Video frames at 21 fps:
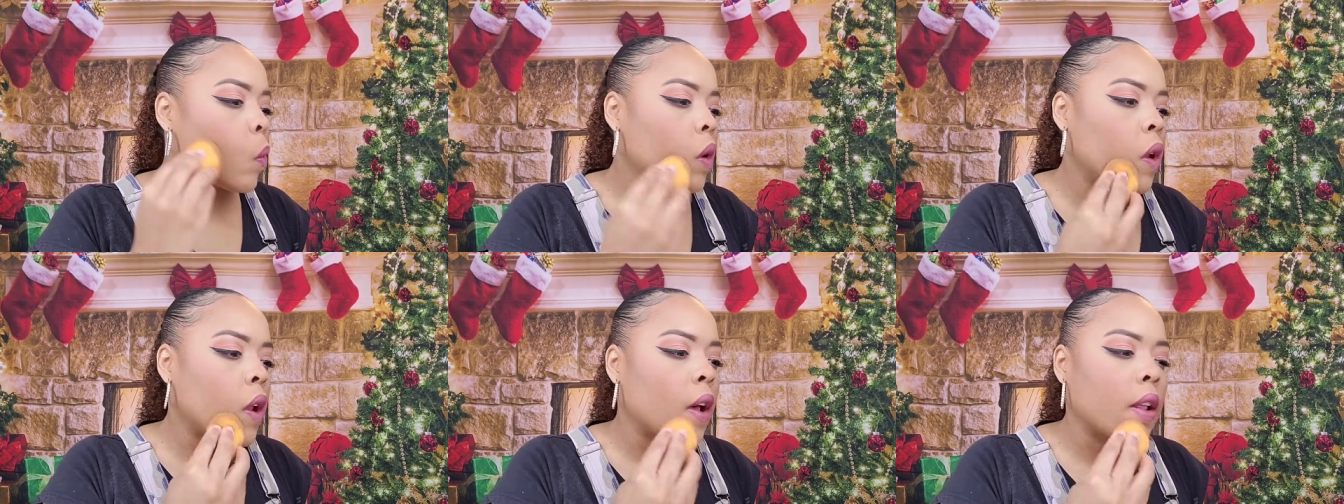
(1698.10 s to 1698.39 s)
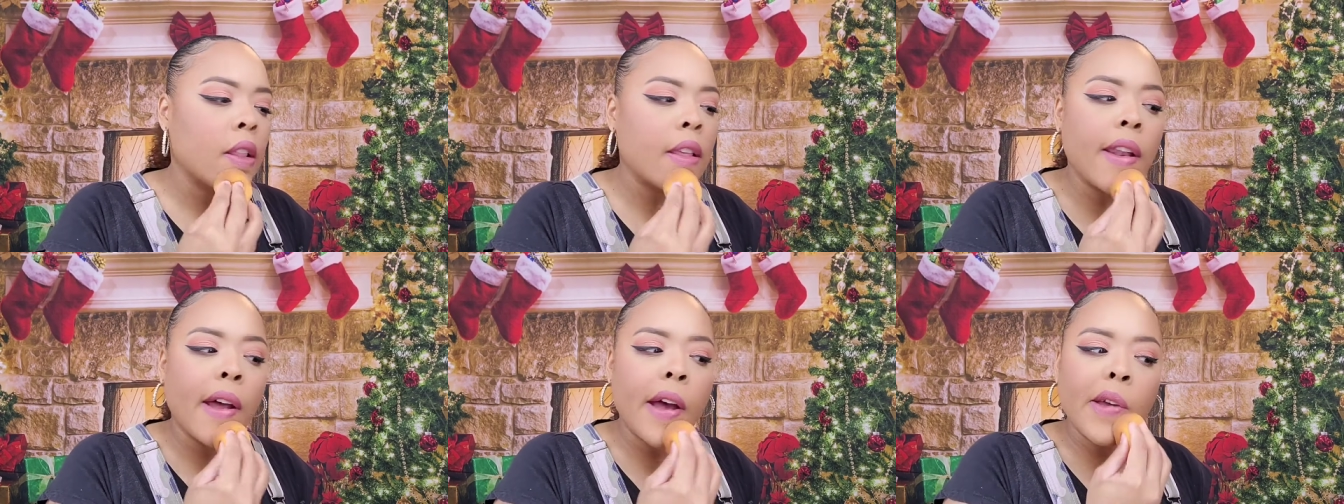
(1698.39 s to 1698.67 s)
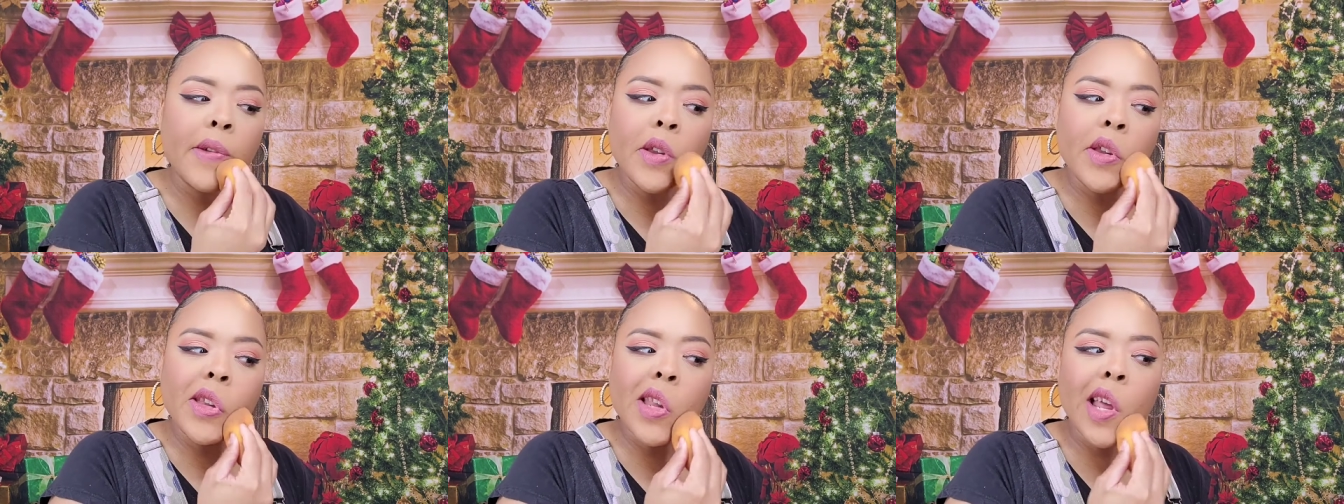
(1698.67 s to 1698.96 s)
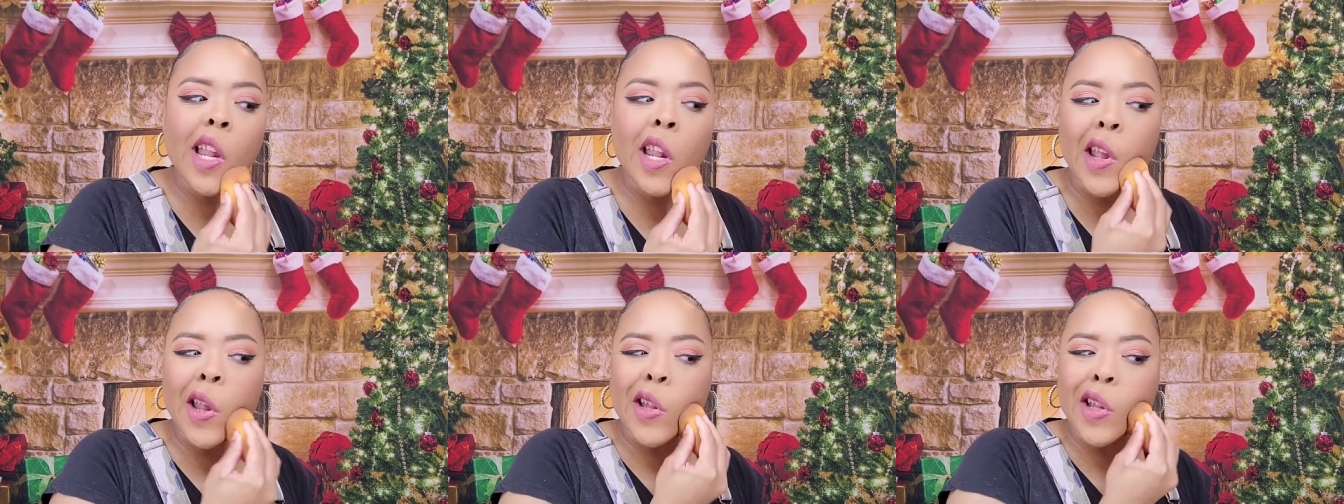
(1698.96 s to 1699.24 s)
now that I've
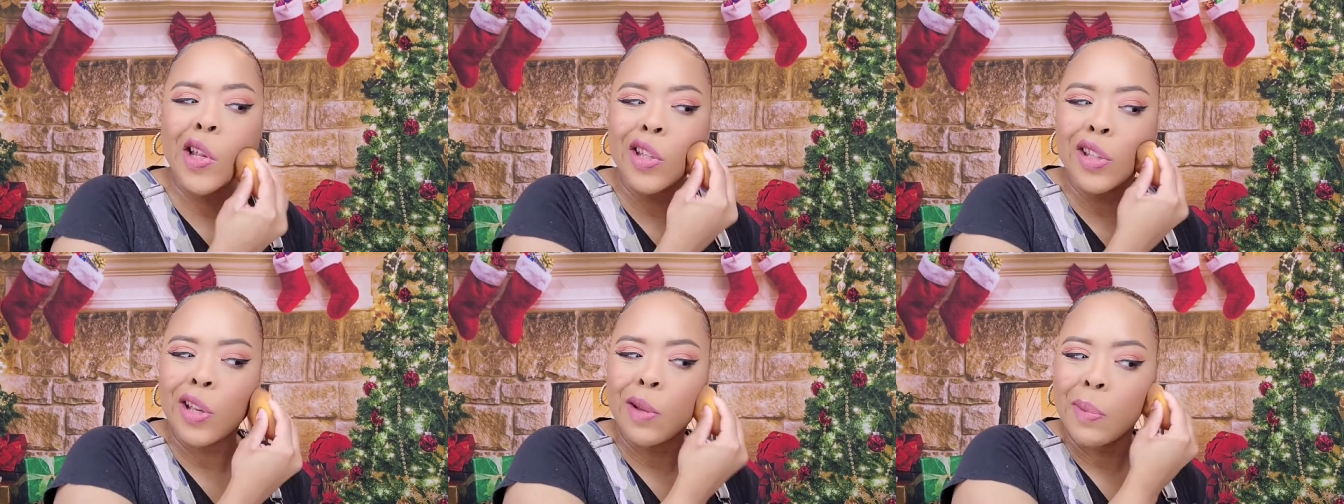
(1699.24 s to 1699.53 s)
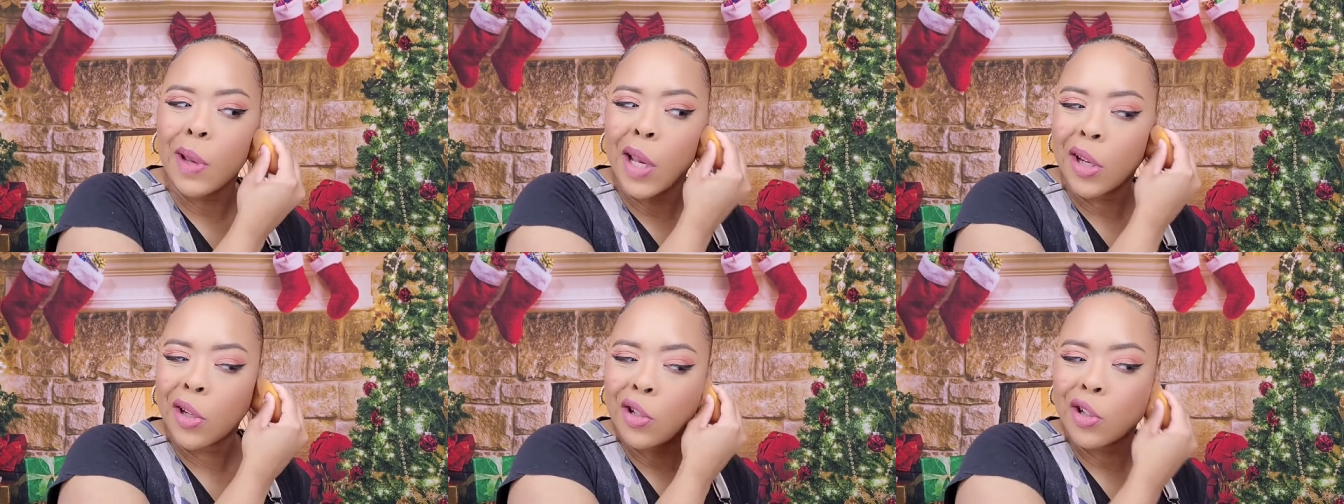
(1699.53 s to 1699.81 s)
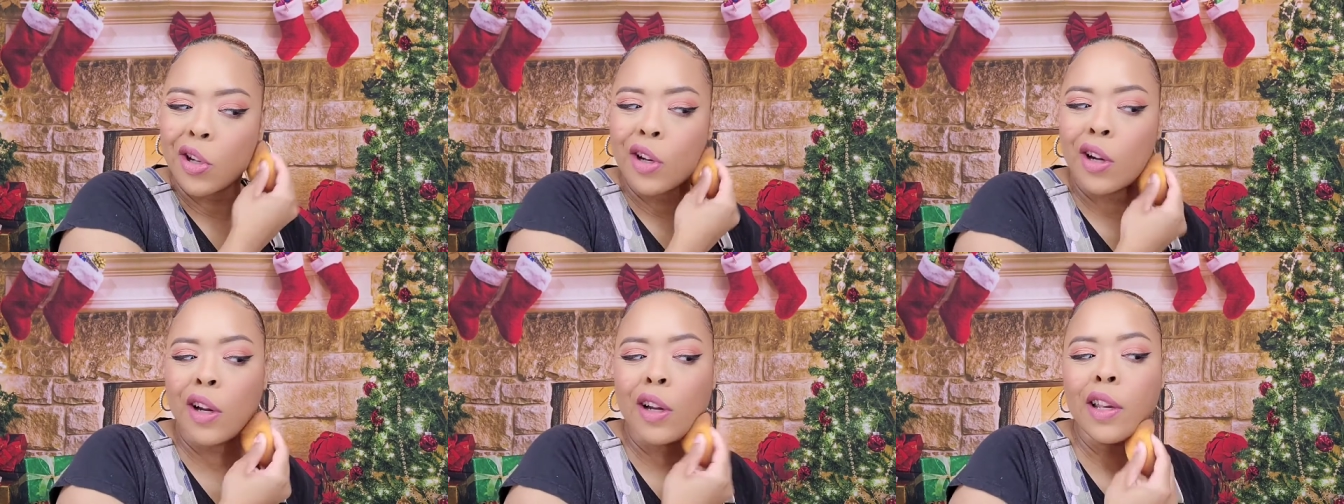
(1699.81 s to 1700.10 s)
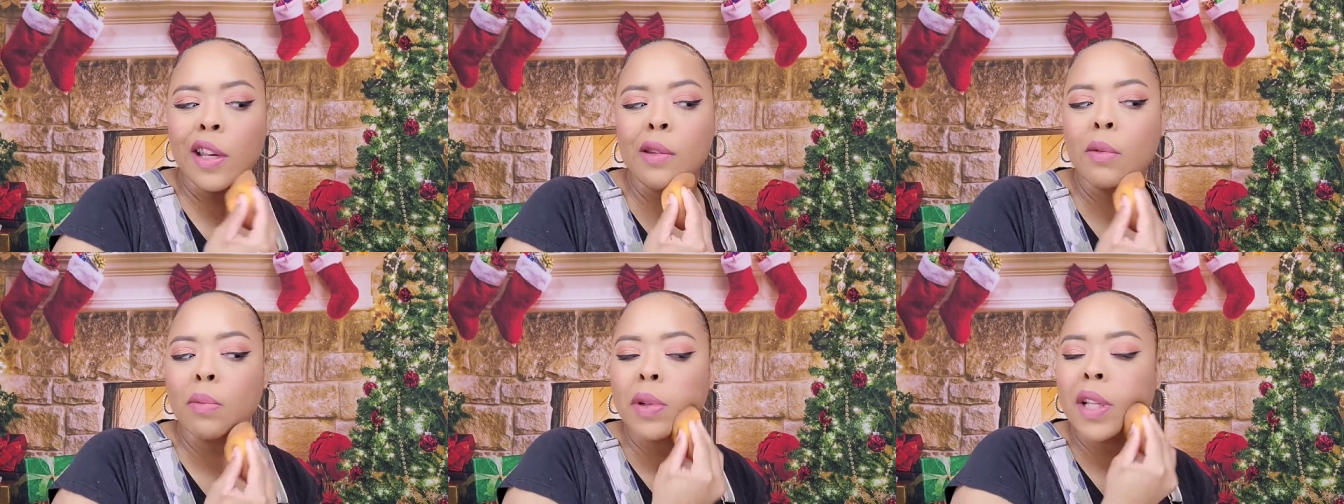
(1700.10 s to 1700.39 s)
set it just to make sure it